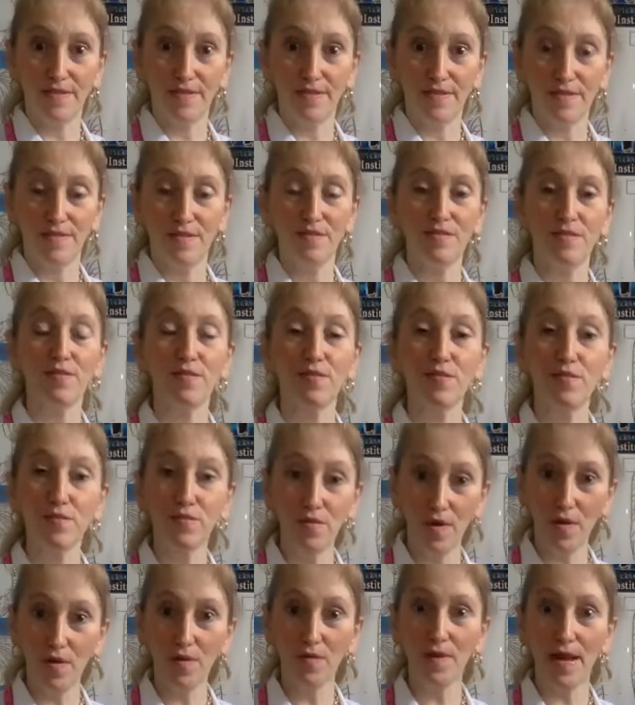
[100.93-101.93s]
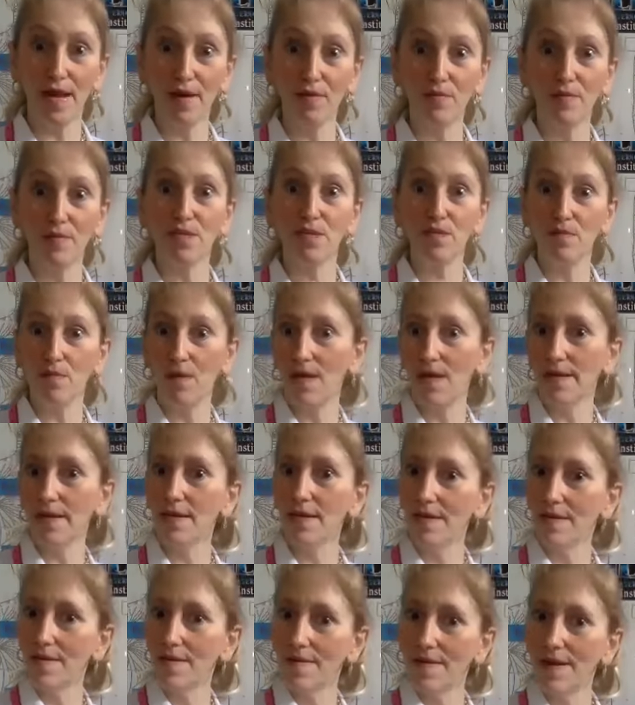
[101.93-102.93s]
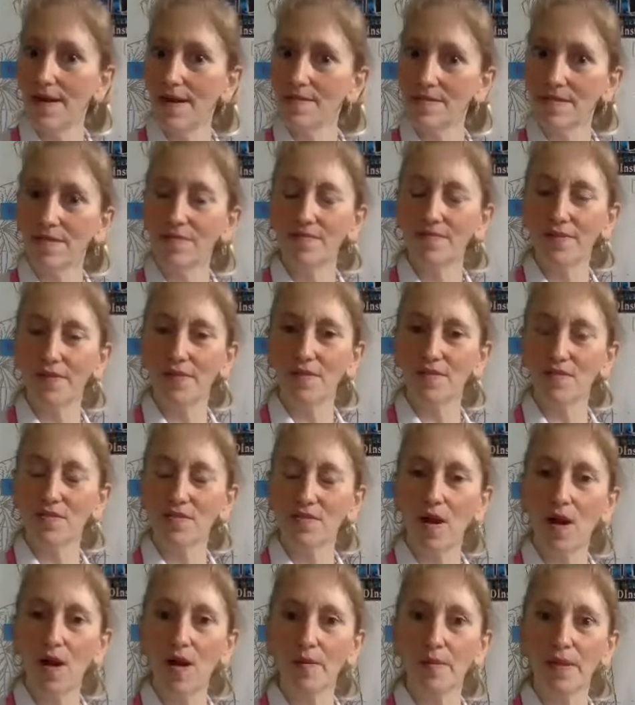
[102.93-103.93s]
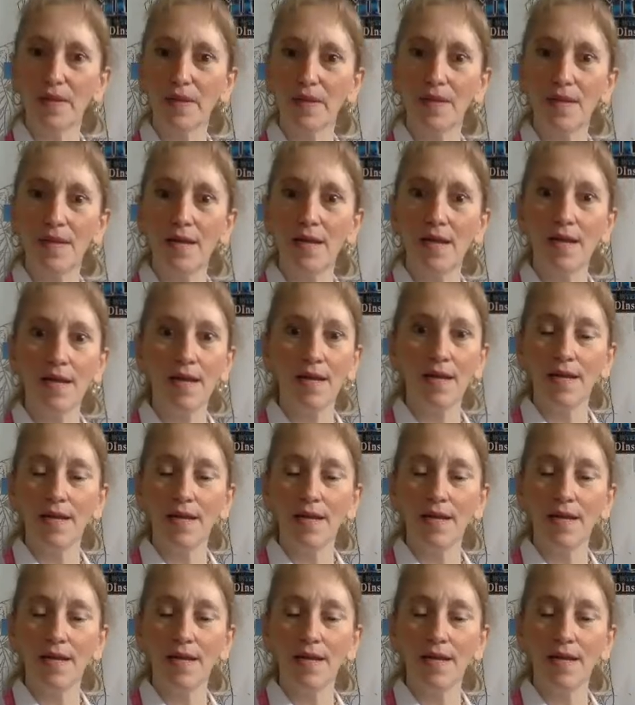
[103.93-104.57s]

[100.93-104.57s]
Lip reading: So you know now when you walk in and you're asking for this garment,